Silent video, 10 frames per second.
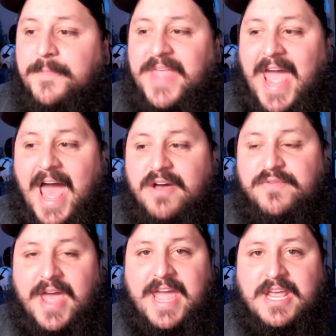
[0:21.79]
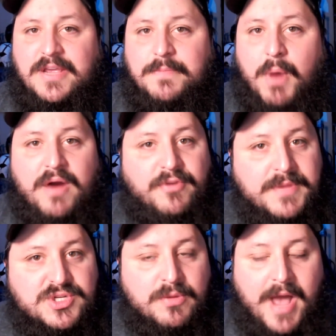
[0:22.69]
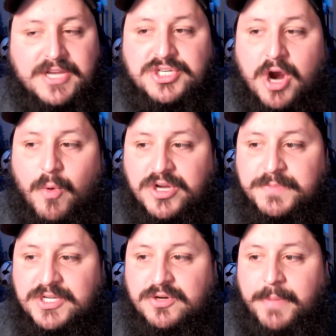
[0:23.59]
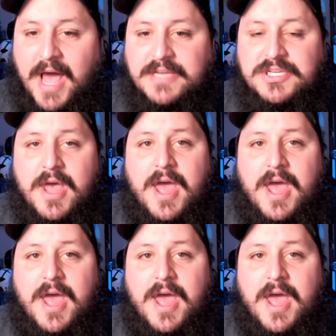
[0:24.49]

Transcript: They have a Marvel mystery box, Star Wars mystery box.